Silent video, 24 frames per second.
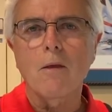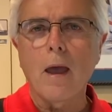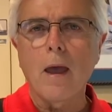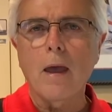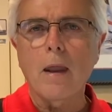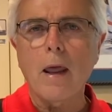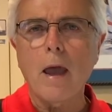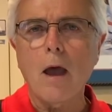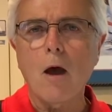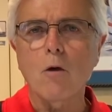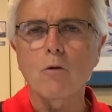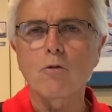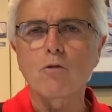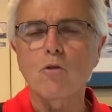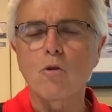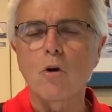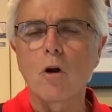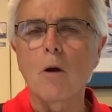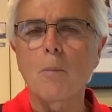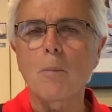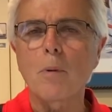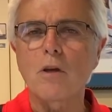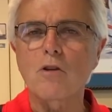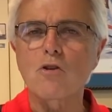and how
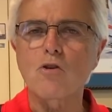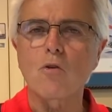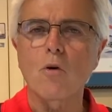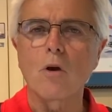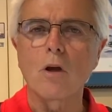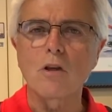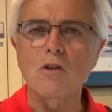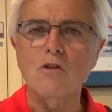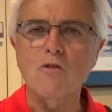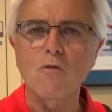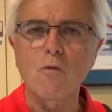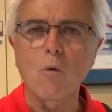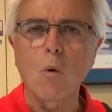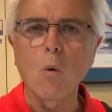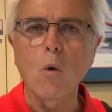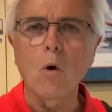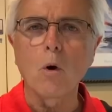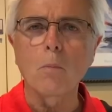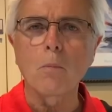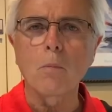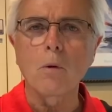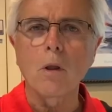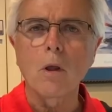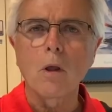Trump has
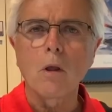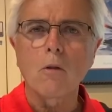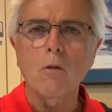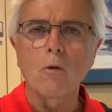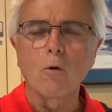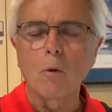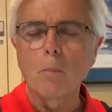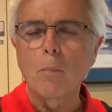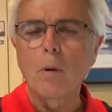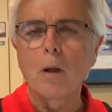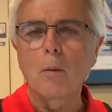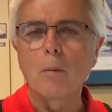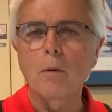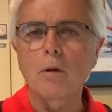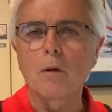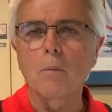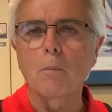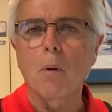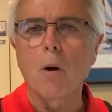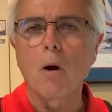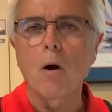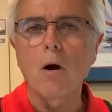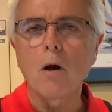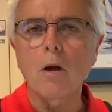transformed the
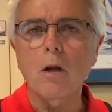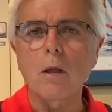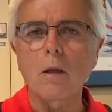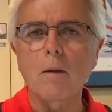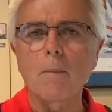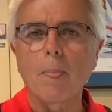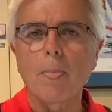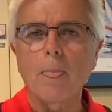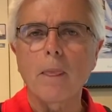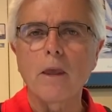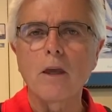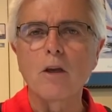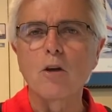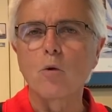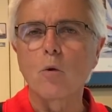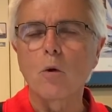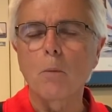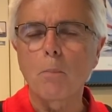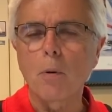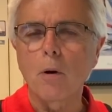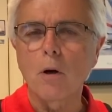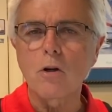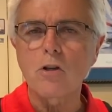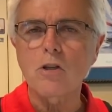Republican Party into
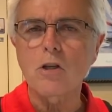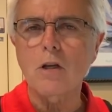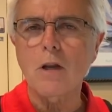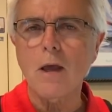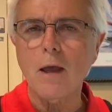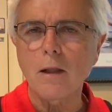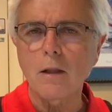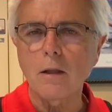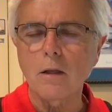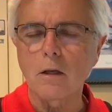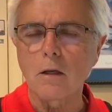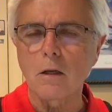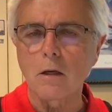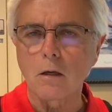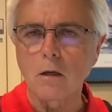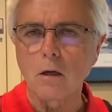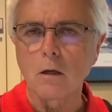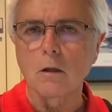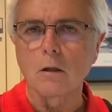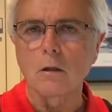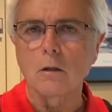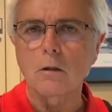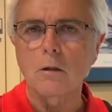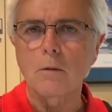a personality
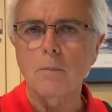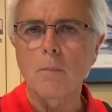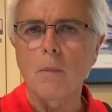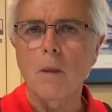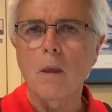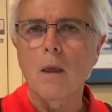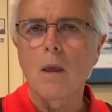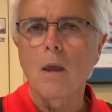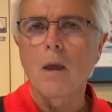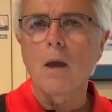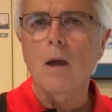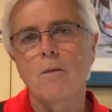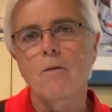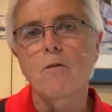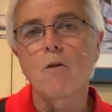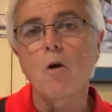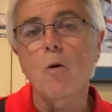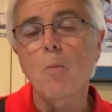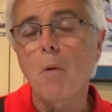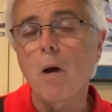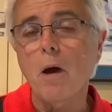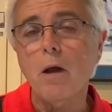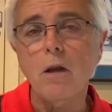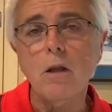cult.
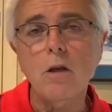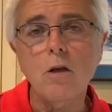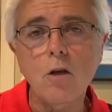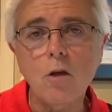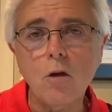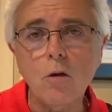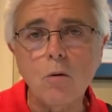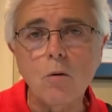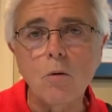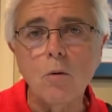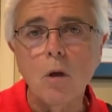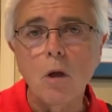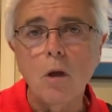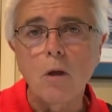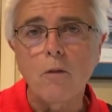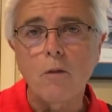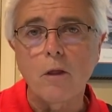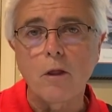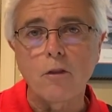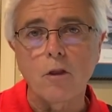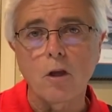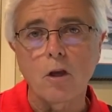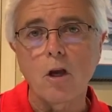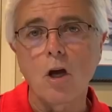Nobody knew
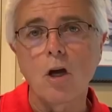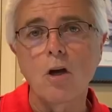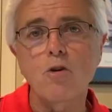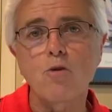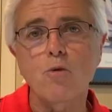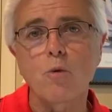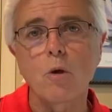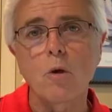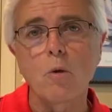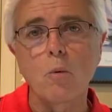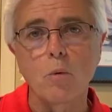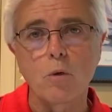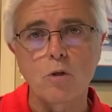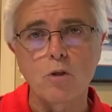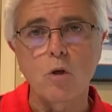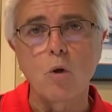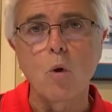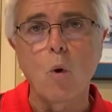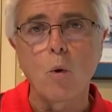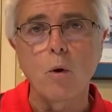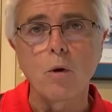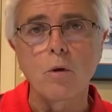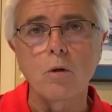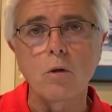that the country was
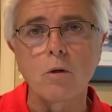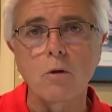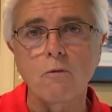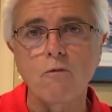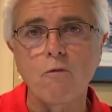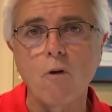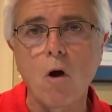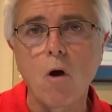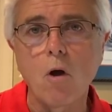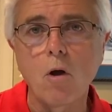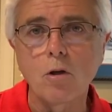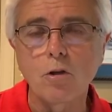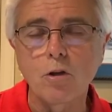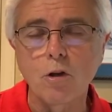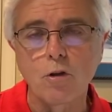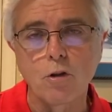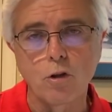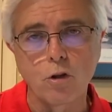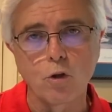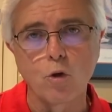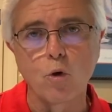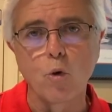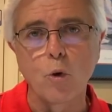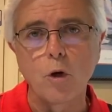going to fall to
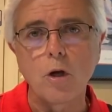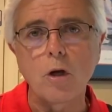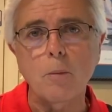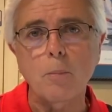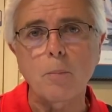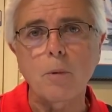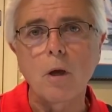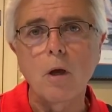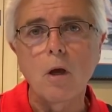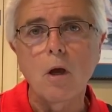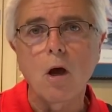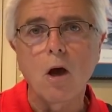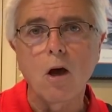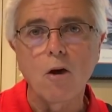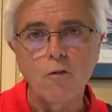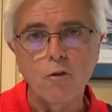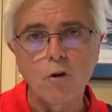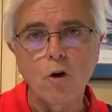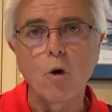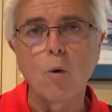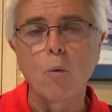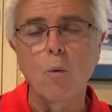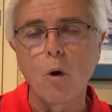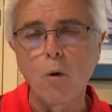the grip of
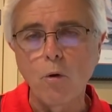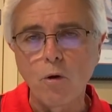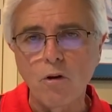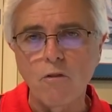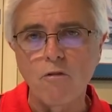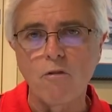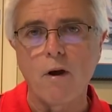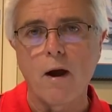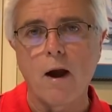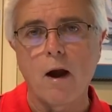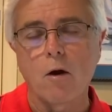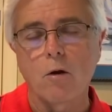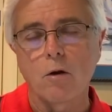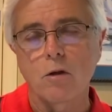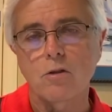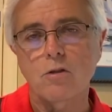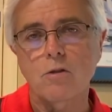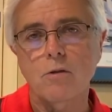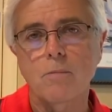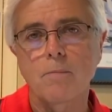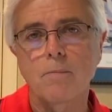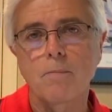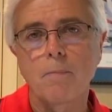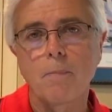
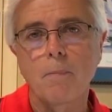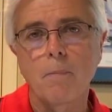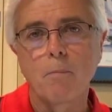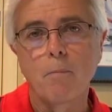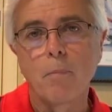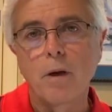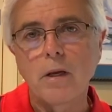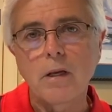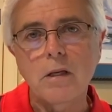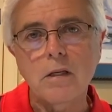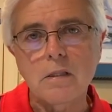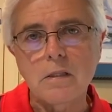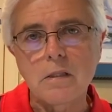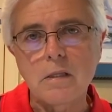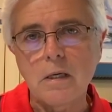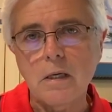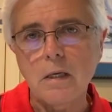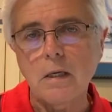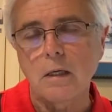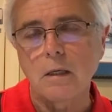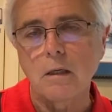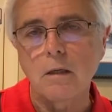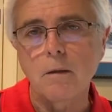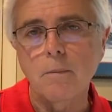coronavirus, but it
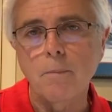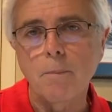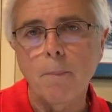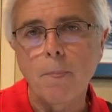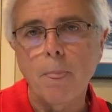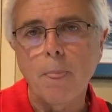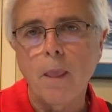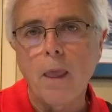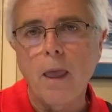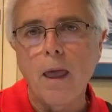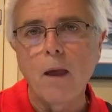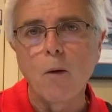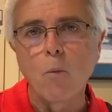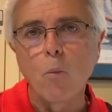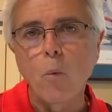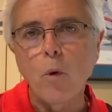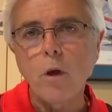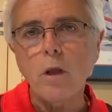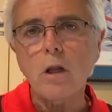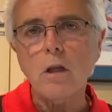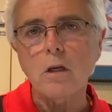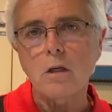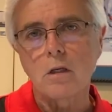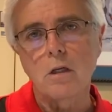did. And
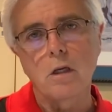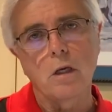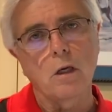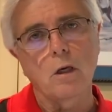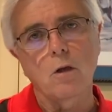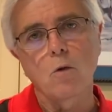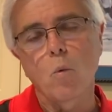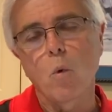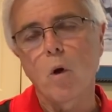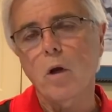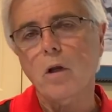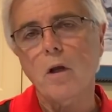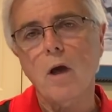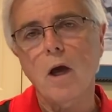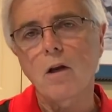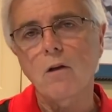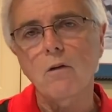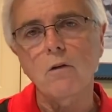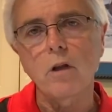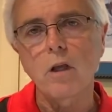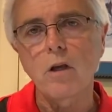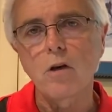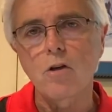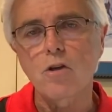when it did, what kind of
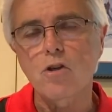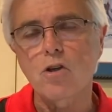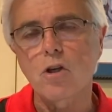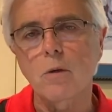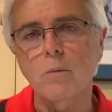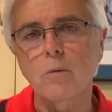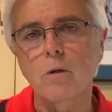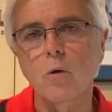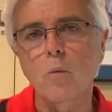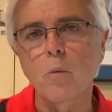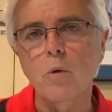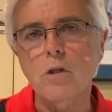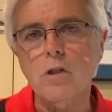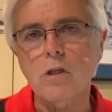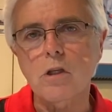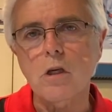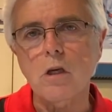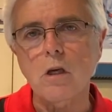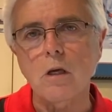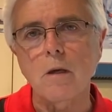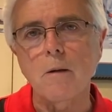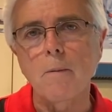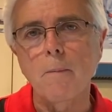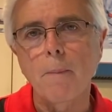leadership did we
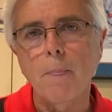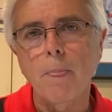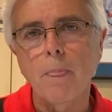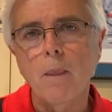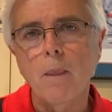see?